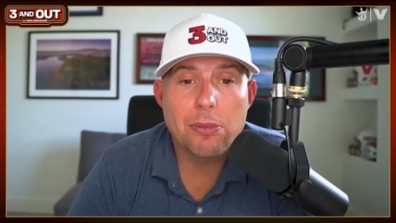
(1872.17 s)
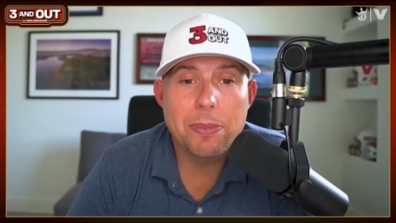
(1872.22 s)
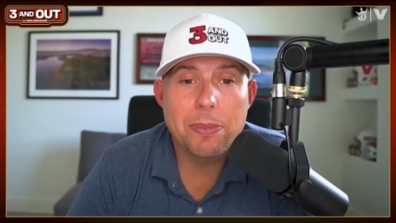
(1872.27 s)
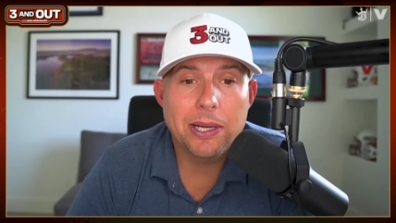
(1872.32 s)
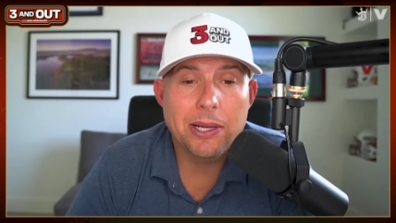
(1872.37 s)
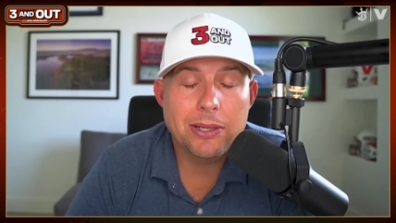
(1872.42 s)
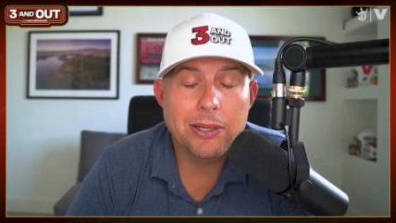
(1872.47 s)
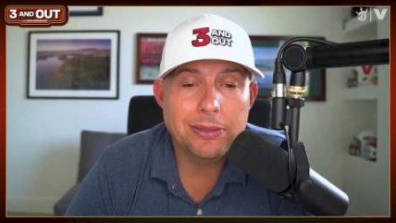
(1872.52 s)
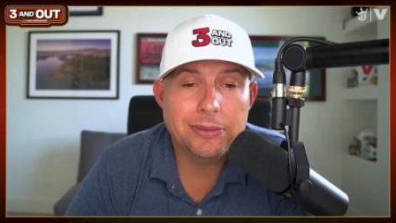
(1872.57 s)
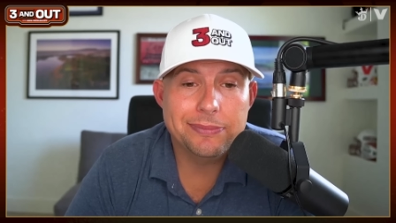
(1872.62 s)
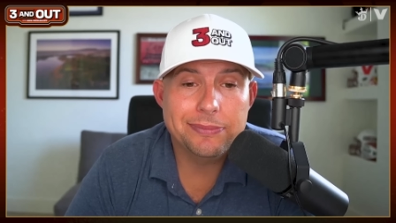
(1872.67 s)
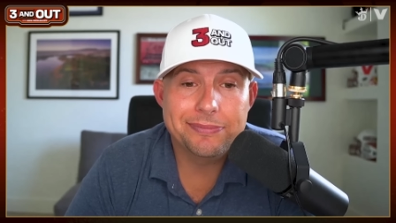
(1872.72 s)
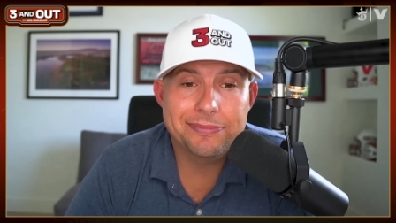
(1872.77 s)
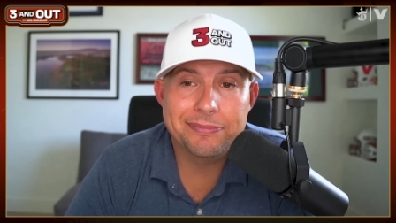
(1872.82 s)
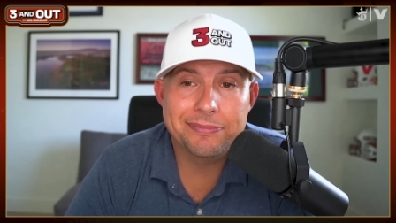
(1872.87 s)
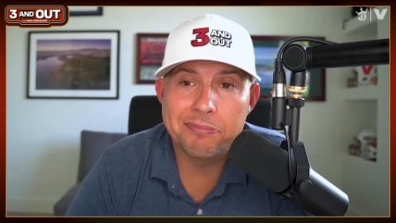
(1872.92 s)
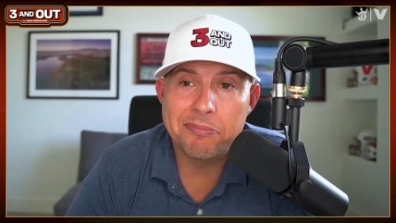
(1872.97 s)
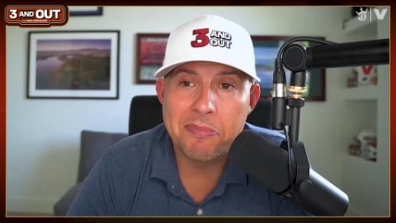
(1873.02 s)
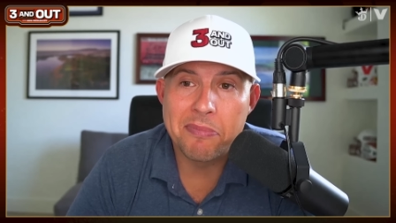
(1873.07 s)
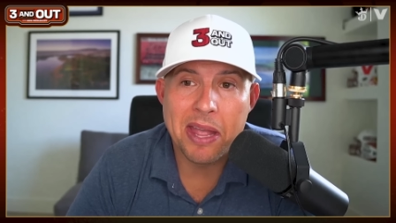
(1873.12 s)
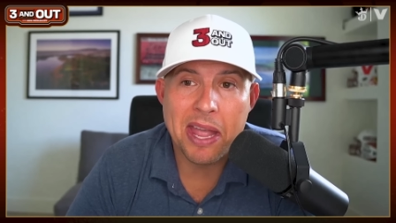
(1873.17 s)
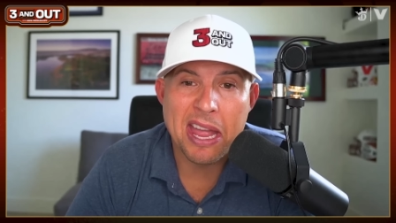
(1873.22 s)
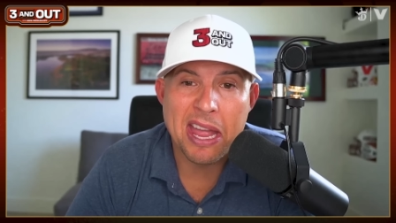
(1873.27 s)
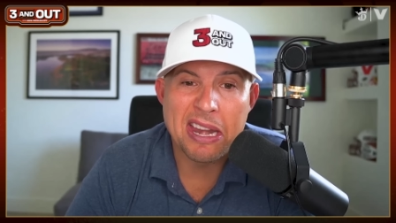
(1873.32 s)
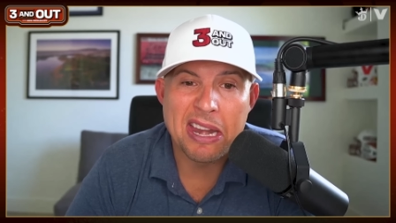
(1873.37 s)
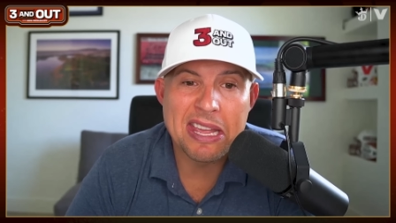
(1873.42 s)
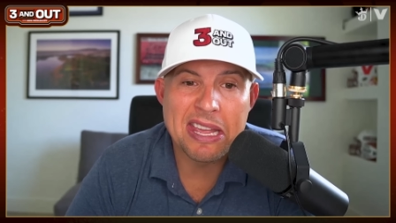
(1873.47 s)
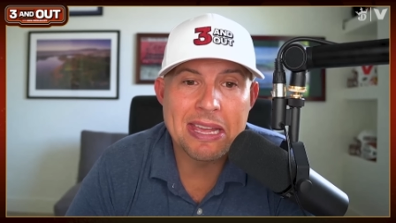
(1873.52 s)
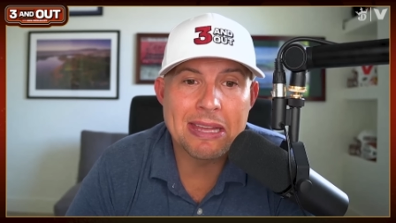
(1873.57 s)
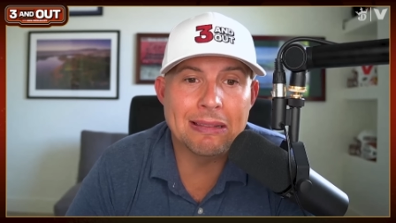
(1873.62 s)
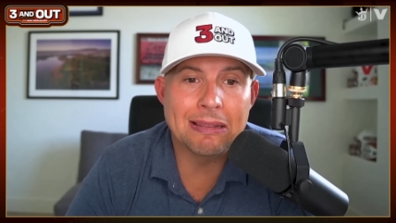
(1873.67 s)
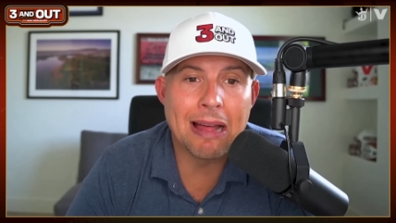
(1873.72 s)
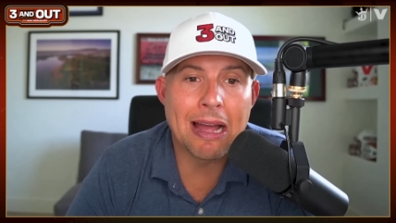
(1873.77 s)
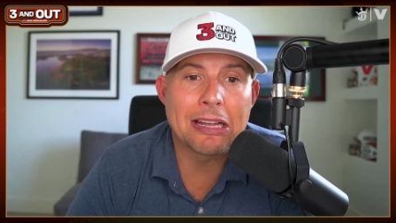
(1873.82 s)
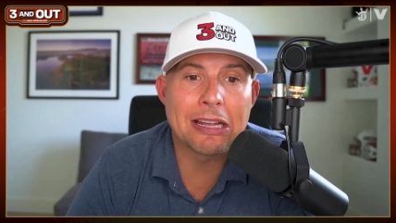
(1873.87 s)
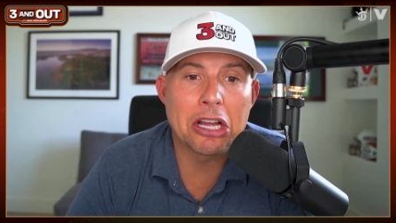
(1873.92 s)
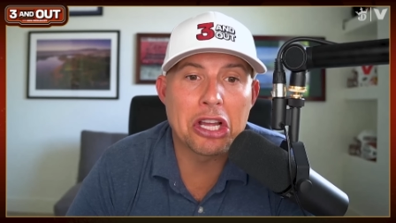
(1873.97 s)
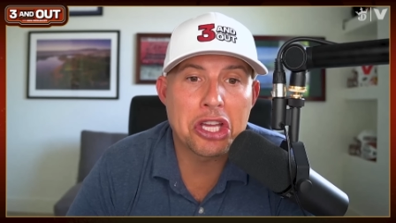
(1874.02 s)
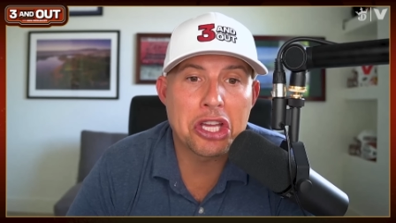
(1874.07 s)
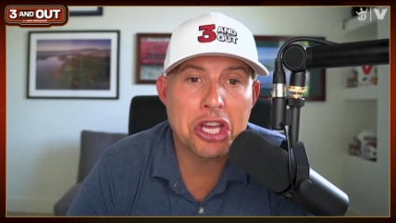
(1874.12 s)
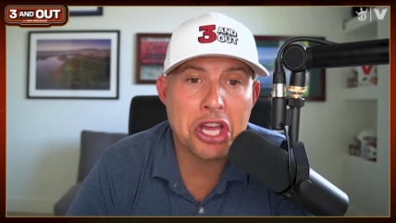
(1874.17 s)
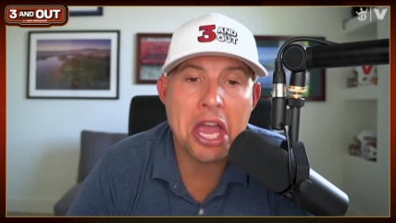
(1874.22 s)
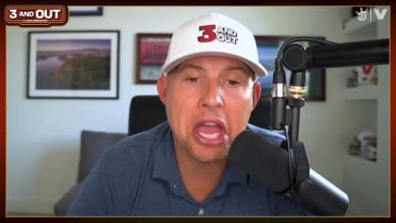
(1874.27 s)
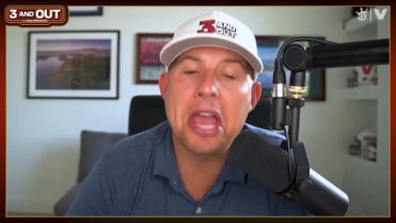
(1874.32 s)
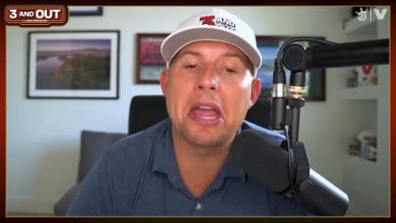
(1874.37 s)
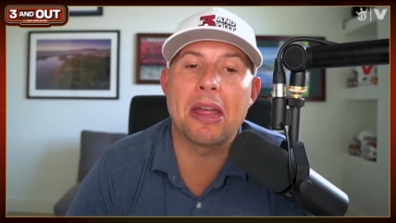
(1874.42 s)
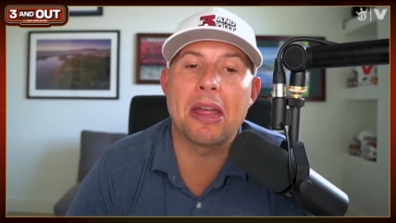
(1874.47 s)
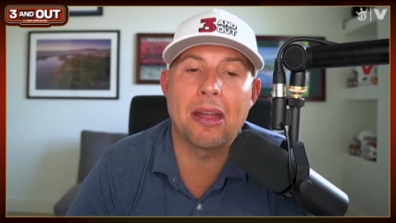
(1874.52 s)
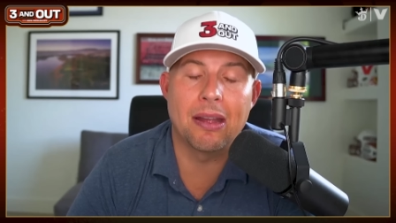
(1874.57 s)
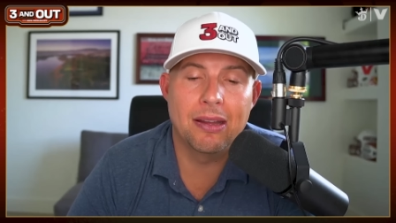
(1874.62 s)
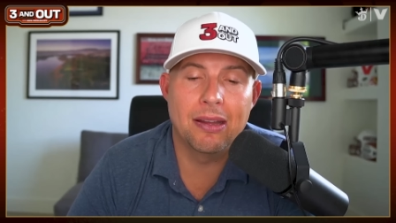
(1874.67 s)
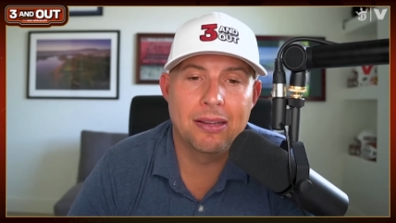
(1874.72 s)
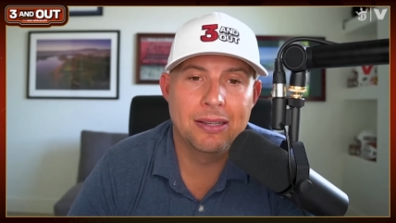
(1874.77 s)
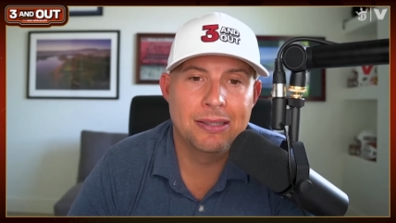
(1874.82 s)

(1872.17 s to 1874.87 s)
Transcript: Bell and eat like a king